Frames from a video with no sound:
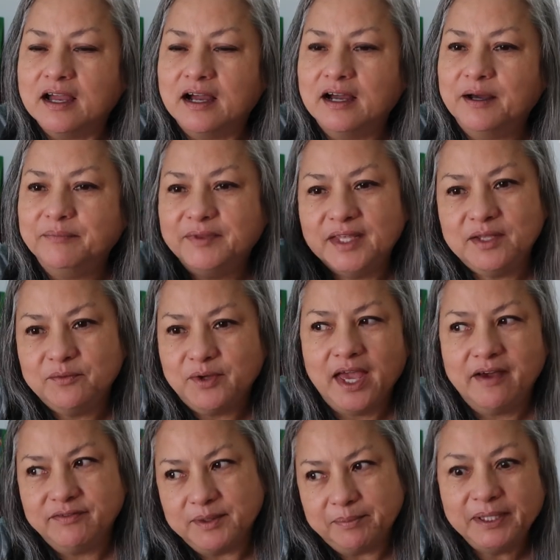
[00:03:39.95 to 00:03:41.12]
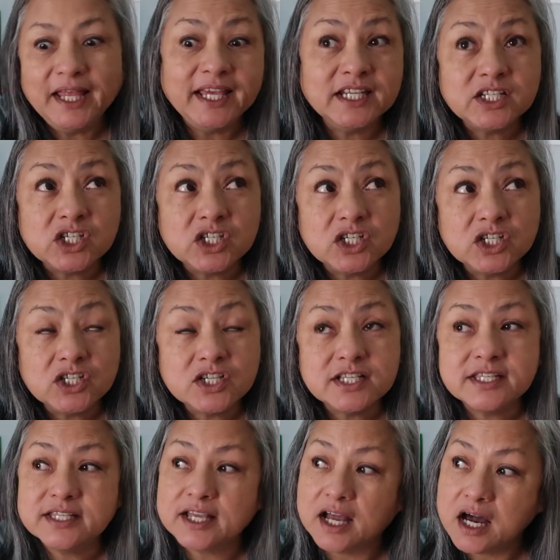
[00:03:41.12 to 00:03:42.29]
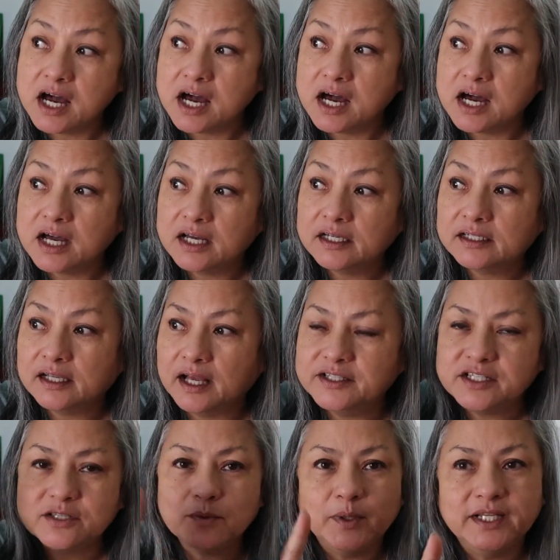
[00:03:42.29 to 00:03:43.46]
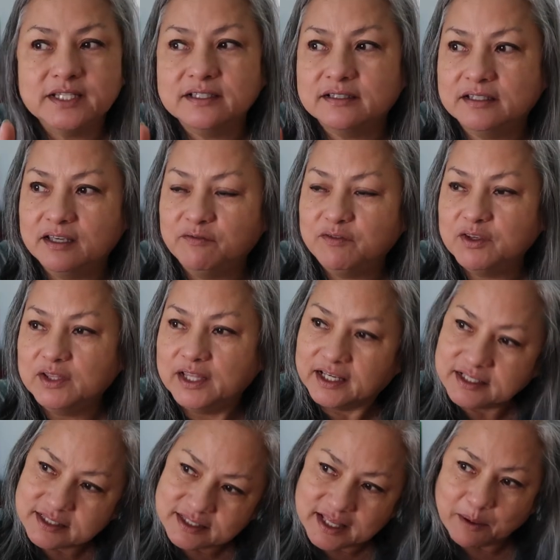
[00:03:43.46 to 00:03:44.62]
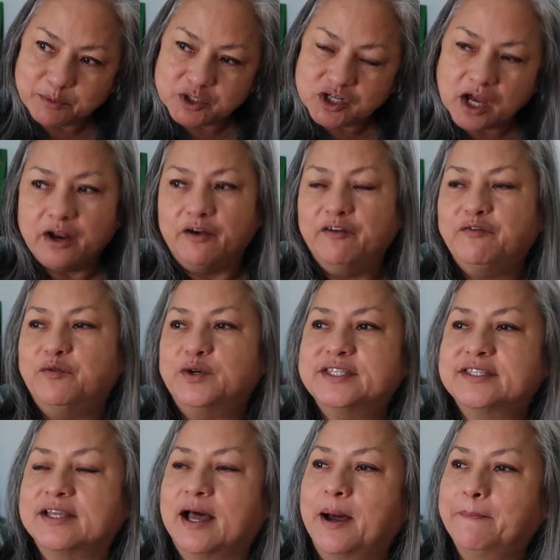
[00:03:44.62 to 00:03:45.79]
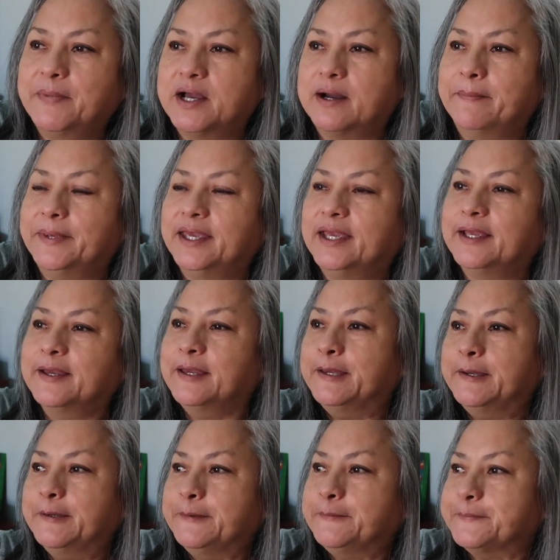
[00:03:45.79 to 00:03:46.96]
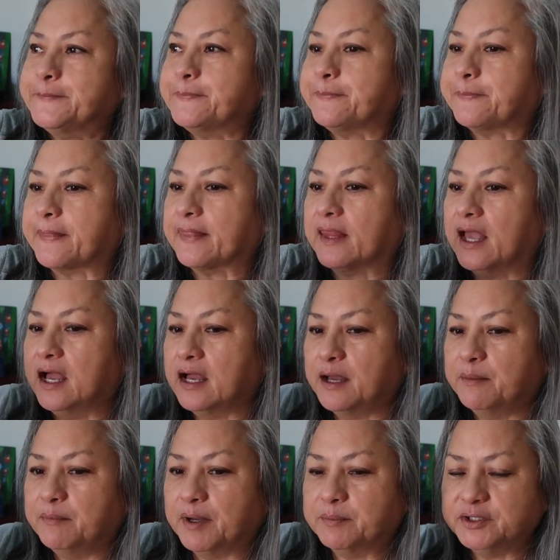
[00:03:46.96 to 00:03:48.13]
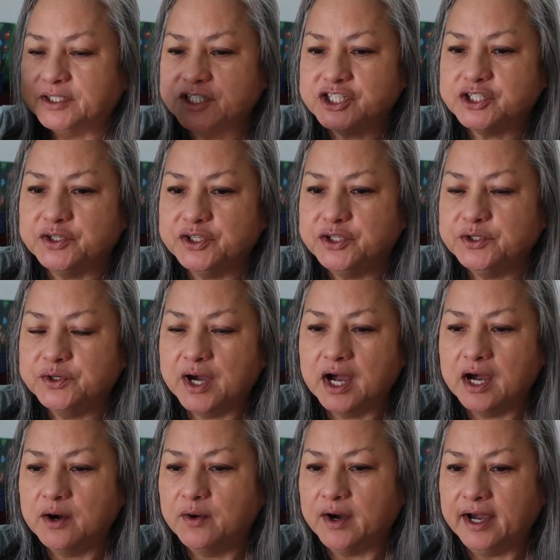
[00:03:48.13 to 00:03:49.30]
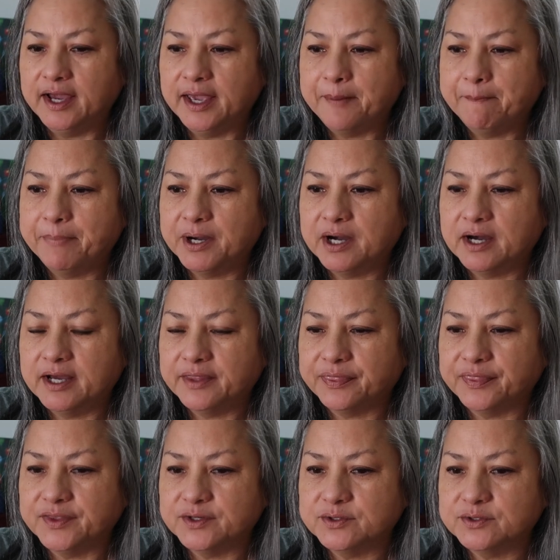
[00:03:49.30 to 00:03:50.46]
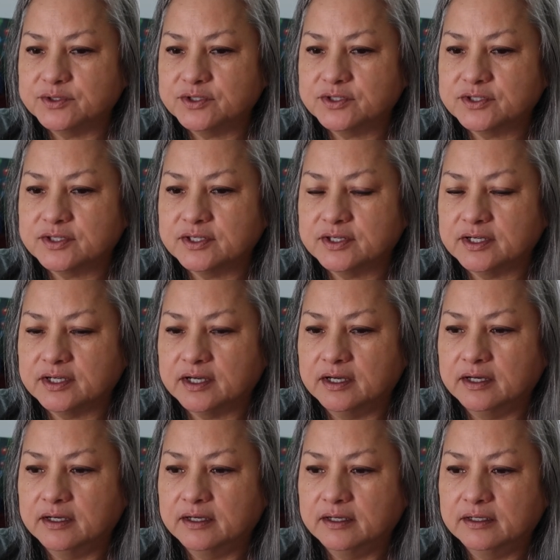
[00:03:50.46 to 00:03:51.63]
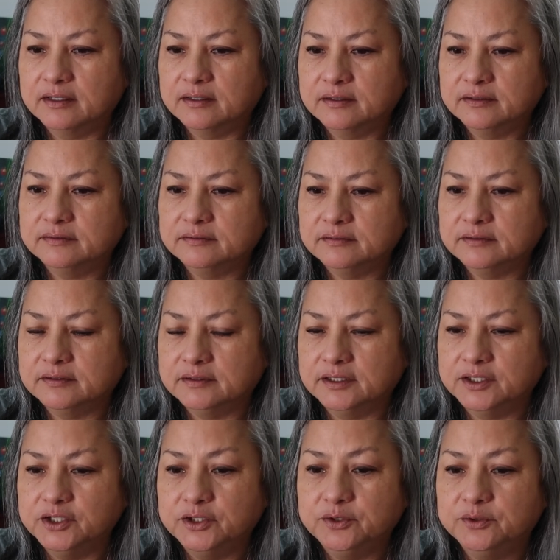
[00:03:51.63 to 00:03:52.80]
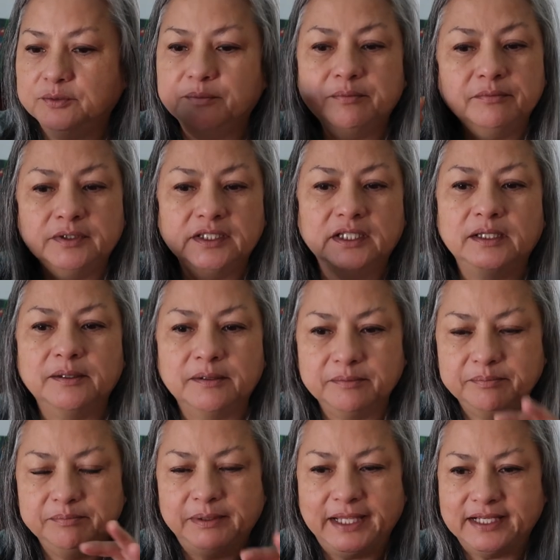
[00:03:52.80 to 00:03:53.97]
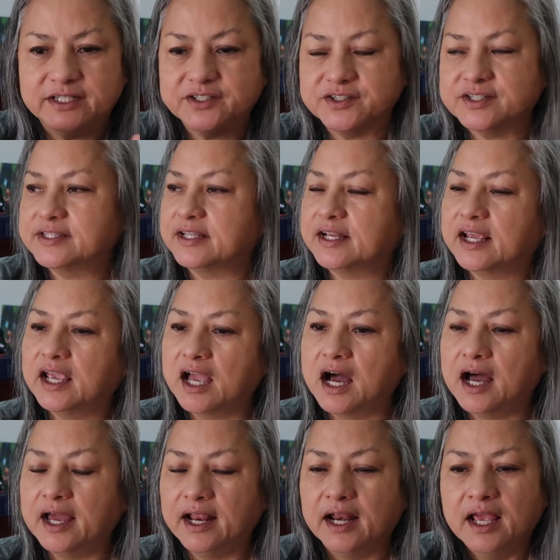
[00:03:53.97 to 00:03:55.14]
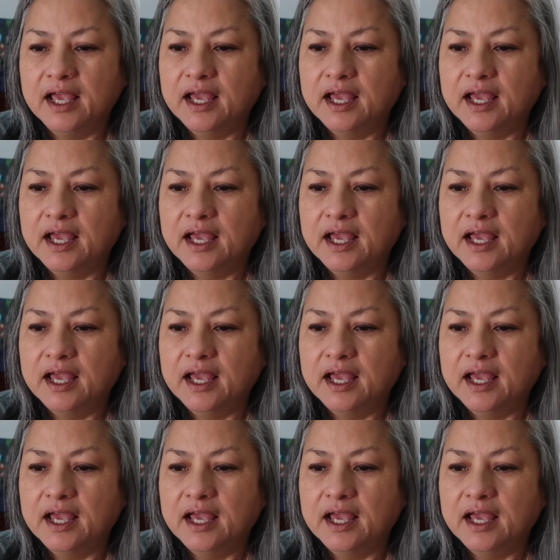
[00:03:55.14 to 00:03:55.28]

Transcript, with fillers: Um then we have the planters. uh I just want to give you like a snapshot of what's upcoming. um I'm gonna show you how I pot those uh the new little planters that I got.